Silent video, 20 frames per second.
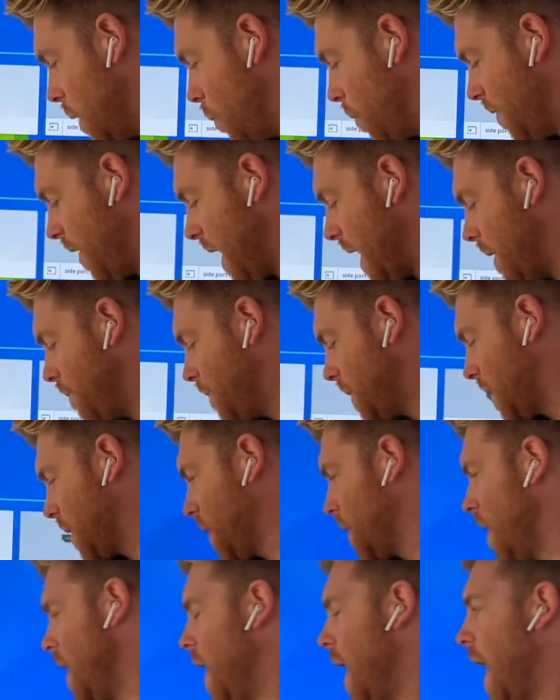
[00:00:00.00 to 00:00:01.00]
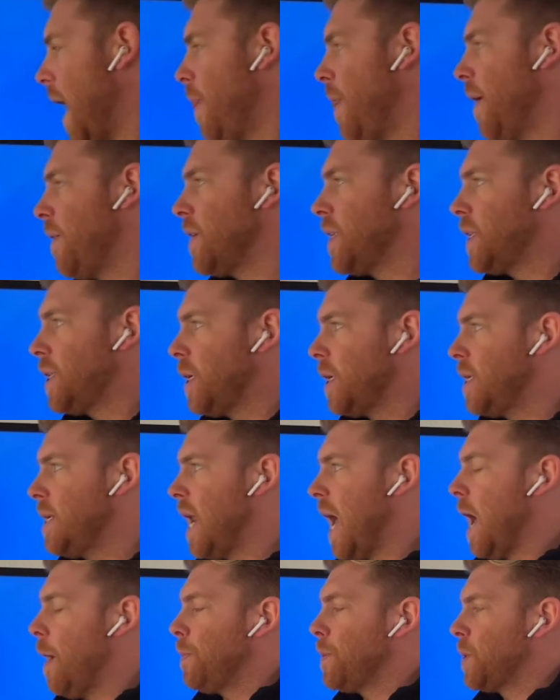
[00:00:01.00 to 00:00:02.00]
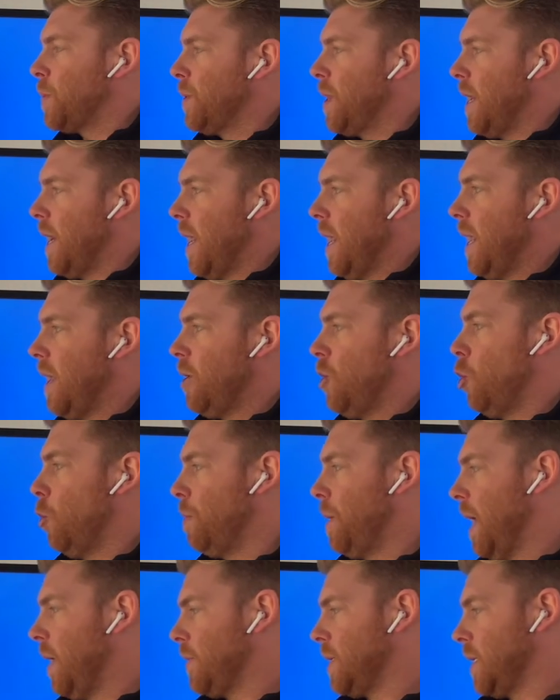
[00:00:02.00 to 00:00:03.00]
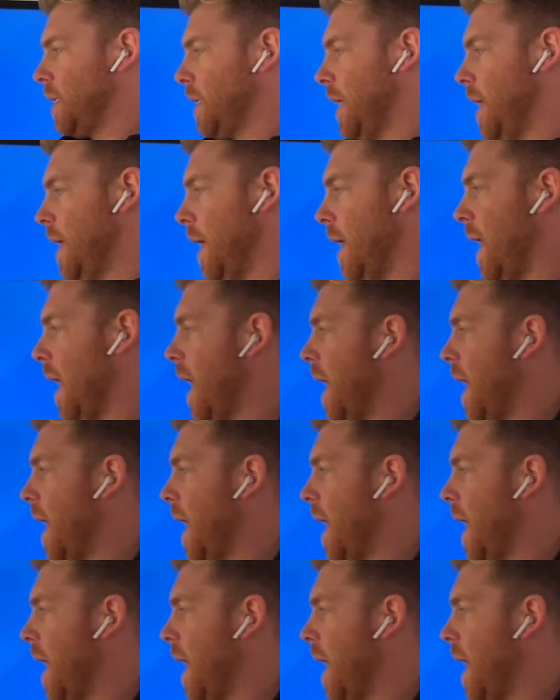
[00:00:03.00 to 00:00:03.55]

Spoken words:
with apps. And there are certain apps within here you'll be able to see and